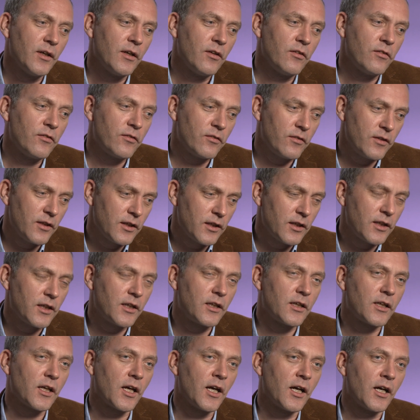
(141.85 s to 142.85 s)

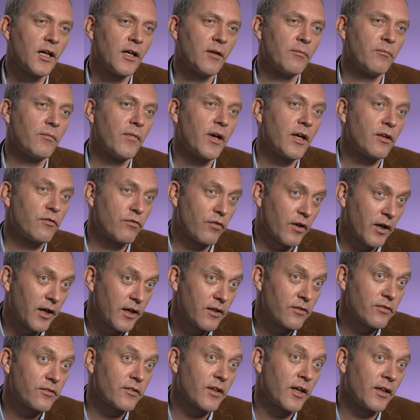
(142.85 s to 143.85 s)
seek
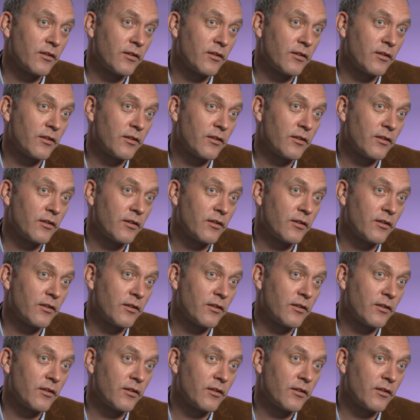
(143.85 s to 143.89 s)
advice